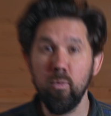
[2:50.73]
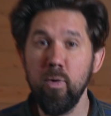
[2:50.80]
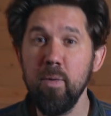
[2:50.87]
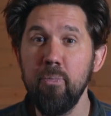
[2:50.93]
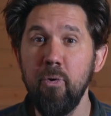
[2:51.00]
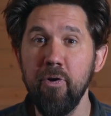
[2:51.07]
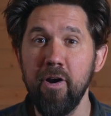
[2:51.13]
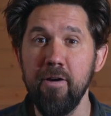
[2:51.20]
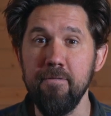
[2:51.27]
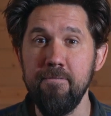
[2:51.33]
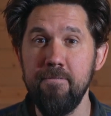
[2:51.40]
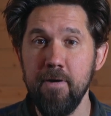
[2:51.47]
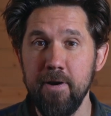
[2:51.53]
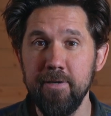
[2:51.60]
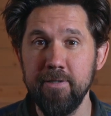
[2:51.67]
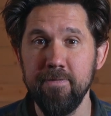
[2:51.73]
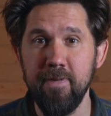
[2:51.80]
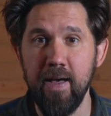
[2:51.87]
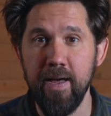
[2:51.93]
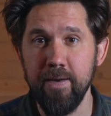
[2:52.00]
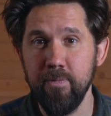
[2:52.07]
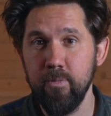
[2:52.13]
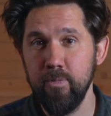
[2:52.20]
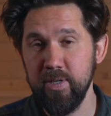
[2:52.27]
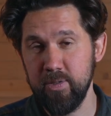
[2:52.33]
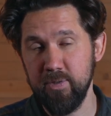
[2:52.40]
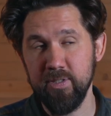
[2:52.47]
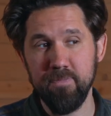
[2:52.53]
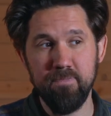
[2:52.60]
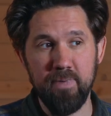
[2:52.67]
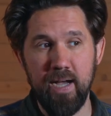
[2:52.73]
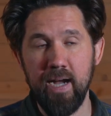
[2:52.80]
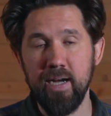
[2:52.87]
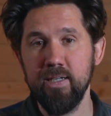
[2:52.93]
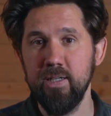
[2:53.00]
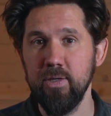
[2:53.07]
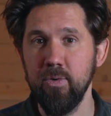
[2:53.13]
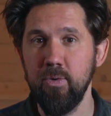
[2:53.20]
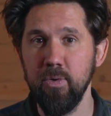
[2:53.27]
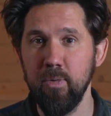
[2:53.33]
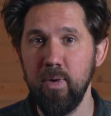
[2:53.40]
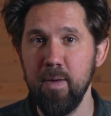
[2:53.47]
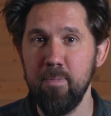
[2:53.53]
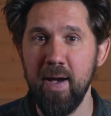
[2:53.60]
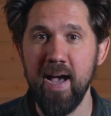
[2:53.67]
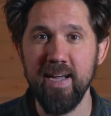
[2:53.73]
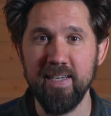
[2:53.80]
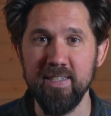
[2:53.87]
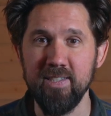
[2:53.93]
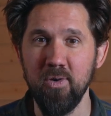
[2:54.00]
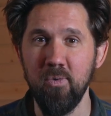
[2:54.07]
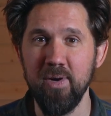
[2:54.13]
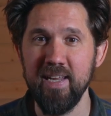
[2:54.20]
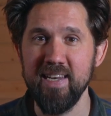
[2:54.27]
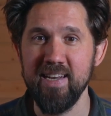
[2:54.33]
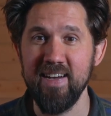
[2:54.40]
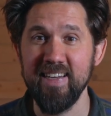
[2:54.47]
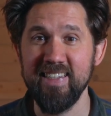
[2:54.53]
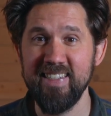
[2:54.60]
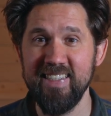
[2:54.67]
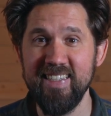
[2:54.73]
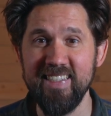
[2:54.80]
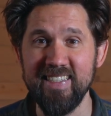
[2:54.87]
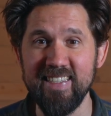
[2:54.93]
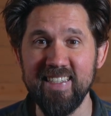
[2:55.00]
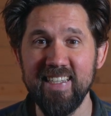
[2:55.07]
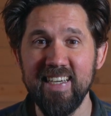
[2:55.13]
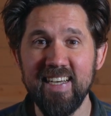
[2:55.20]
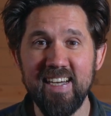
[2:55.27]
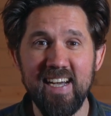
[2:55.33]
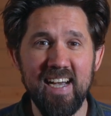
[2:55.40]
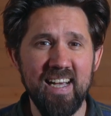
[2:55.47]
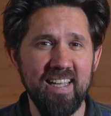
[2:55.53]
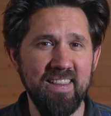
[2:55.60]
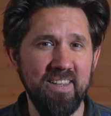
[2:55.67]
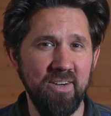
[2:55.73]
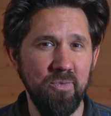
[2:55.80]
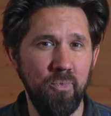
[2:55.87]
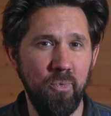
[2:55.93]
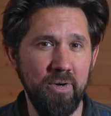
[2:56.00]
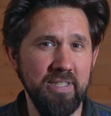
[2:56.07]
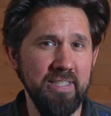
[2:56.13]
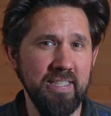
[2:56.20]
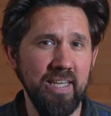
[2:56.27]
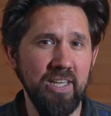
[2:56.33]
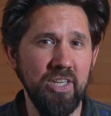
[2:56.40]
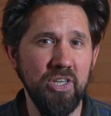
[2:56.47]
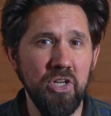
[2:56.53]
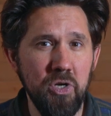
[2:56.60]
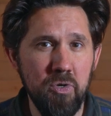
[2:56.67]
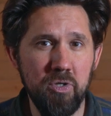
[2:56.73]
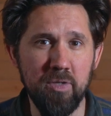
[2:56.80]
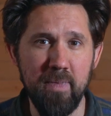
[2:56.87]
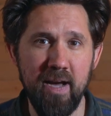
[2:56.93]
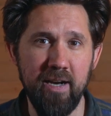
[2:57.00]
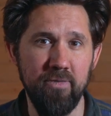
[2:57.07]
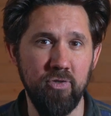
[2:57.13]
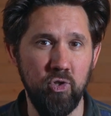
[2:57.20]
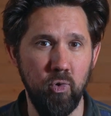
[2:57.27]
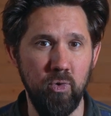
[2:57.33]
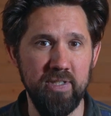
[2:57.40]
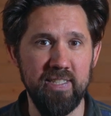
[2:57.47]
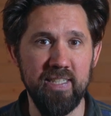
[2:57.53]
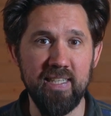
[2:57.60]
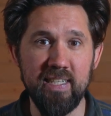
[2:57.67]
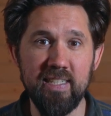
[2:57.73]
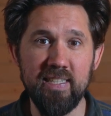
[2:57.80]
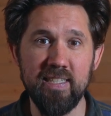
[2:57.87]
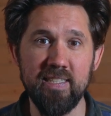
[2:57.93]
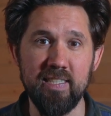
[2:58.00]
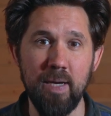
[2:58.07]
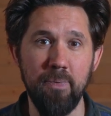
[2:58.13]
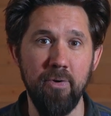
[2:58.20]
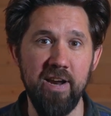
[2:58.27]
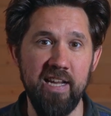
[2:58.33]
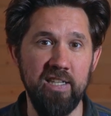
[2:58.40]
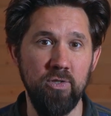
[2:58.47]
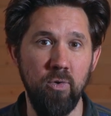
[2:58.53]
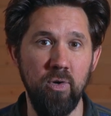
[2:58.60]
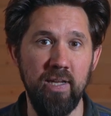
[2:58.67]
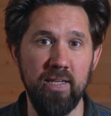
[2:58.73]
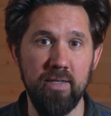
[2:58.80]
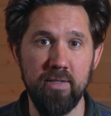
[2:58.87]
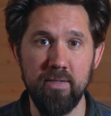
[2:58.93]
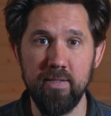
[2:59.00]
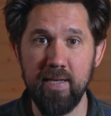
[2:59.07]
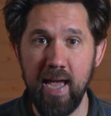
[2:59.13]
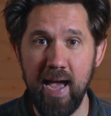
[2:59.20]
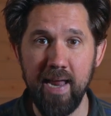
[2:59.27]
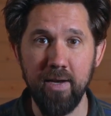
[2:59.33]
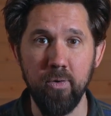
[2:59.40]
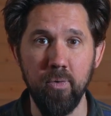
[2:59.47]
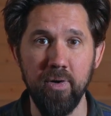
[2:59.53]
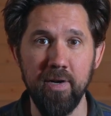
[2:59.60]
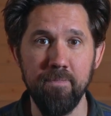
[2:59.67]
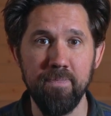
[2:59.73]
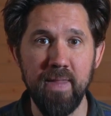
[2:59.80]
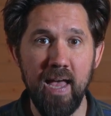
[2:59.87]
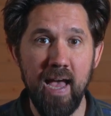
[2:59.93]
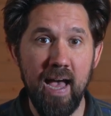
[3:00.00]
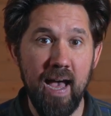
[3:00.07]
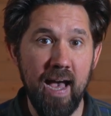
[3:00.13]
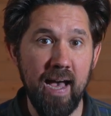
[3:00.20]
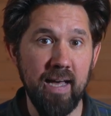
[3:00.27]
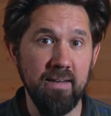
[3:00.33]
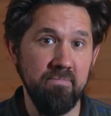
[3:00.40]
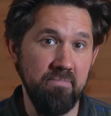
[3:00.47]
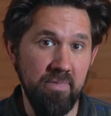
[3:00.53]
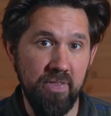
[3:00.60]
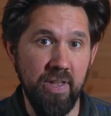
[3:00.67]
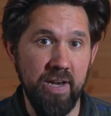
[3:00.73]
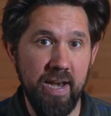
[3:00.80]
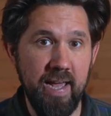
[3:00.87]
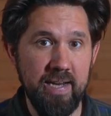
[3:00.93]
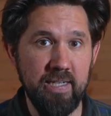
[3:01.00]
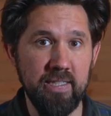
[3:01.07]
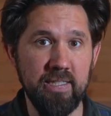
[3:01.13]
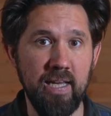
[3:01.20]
we bought our first van, which was actually all the way back in 2019, there wasn't a huge amount of choice in the separating toilet category. And the Nature's